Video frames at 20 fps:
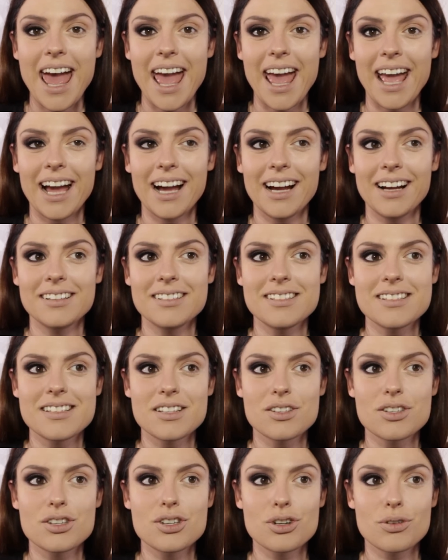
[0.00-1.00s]

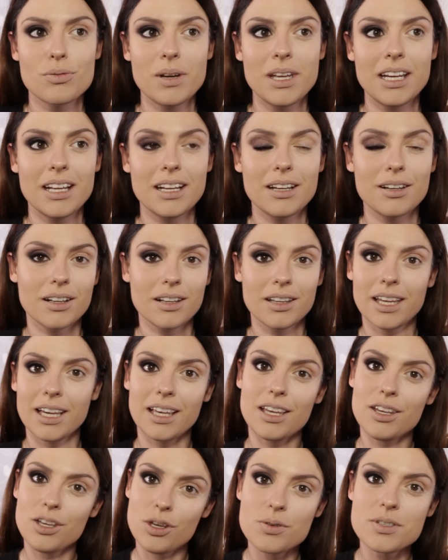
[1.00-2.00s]
and treat it
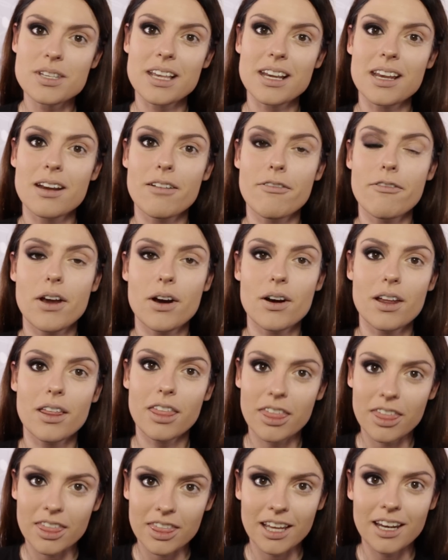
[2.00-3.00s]
like use it in a very
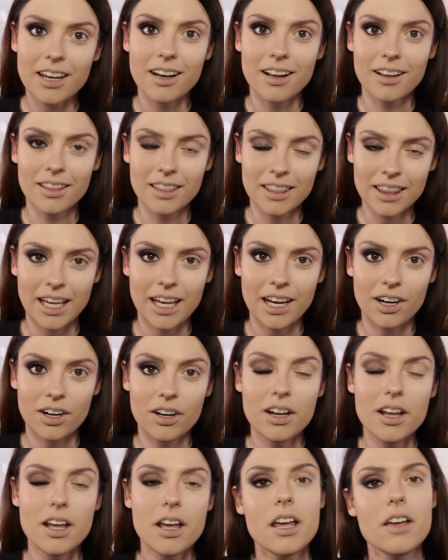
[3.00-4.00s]
thin
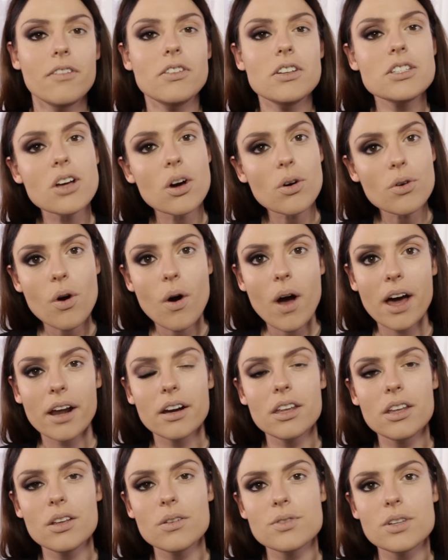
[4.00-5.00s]
layer. If you don't know how
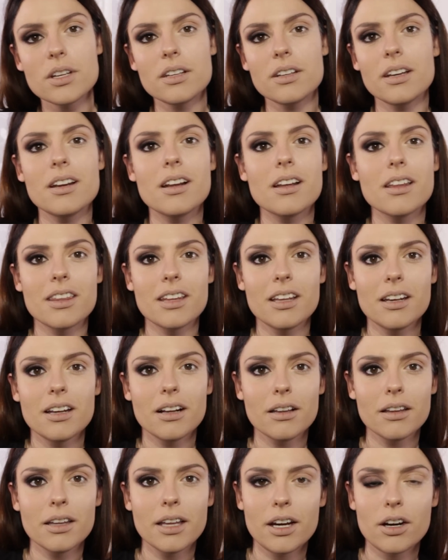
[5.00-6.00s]
to use it in a thin
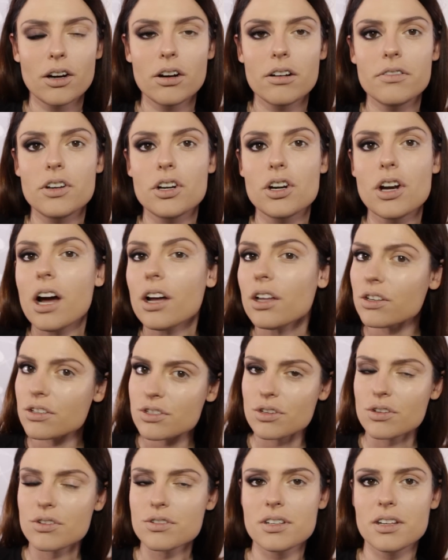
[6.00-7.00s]
layer, if you're not
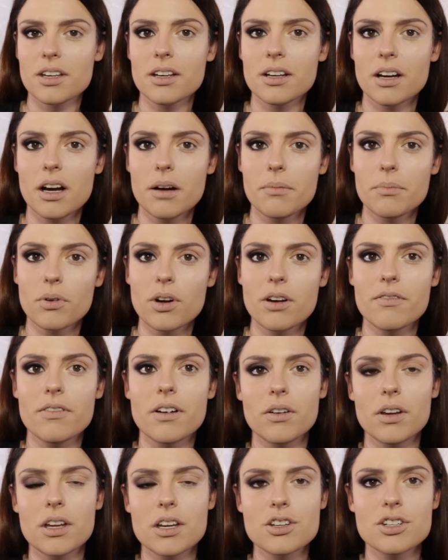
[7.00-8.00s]
used to using um, cream
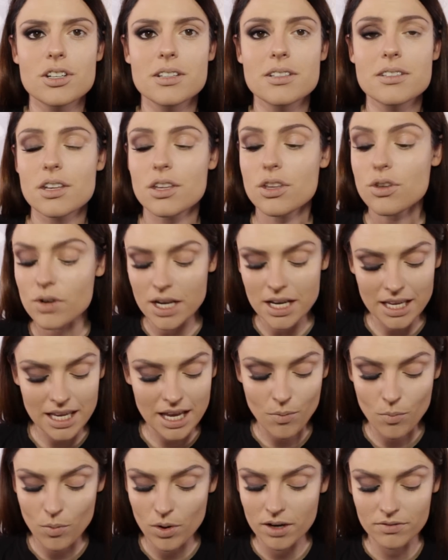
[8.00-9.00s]
foundations, you can
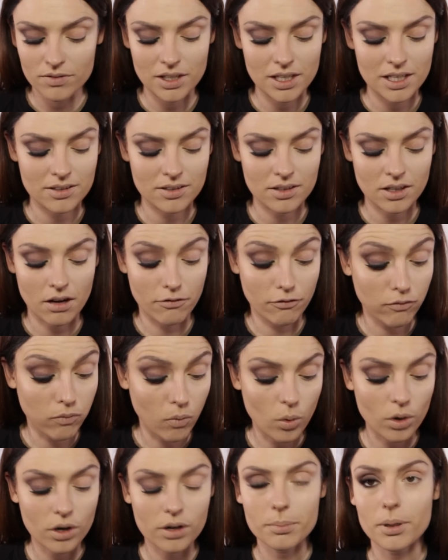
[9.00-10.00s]
get one of these
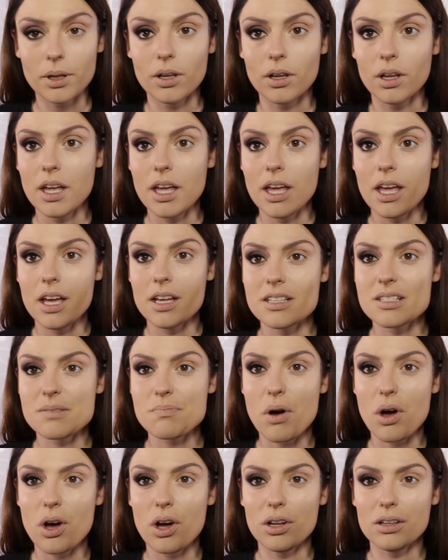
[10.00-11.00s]
affordable
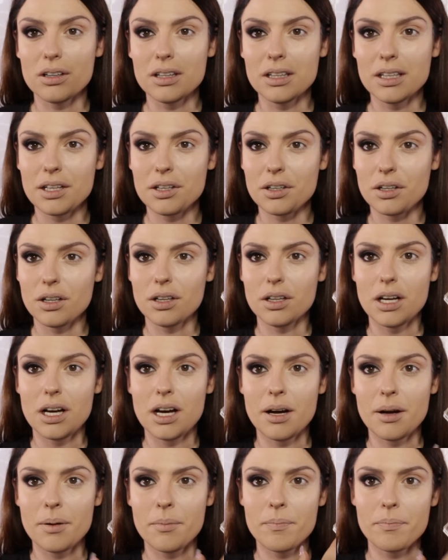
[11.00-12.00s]
small little
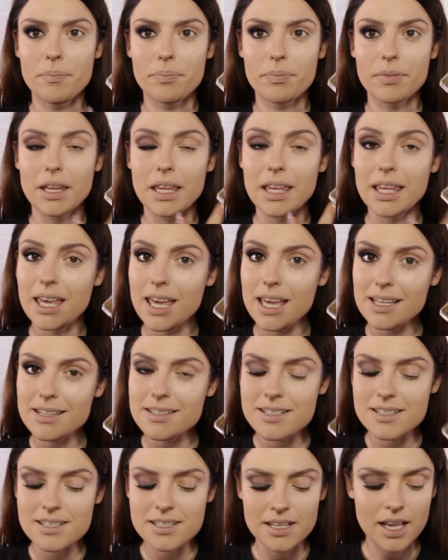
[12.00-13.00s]
um,
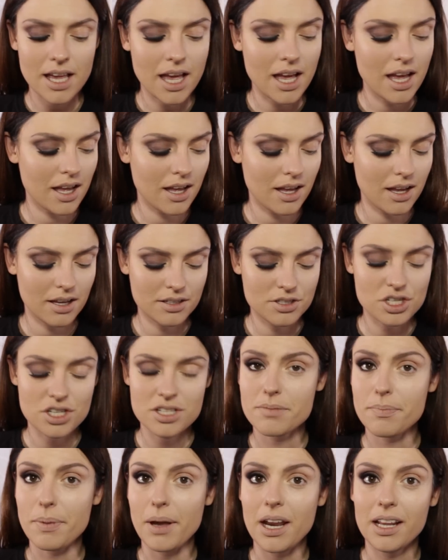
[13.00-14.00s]
kits uh,
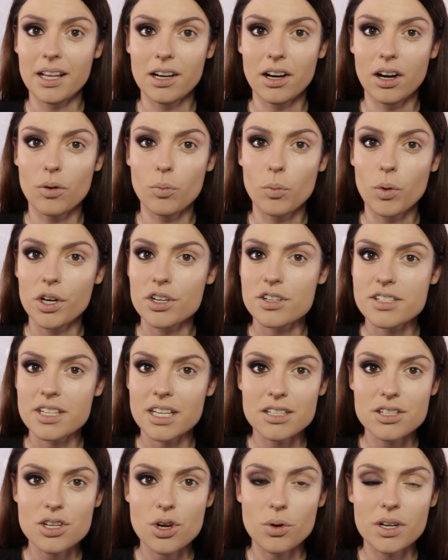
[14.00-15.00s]
just depending on what your
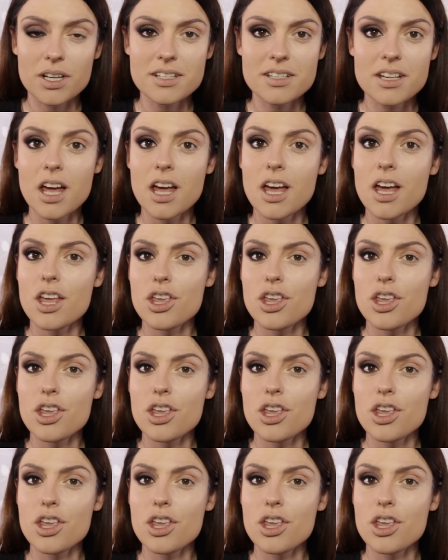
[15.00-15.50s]
skin tone is.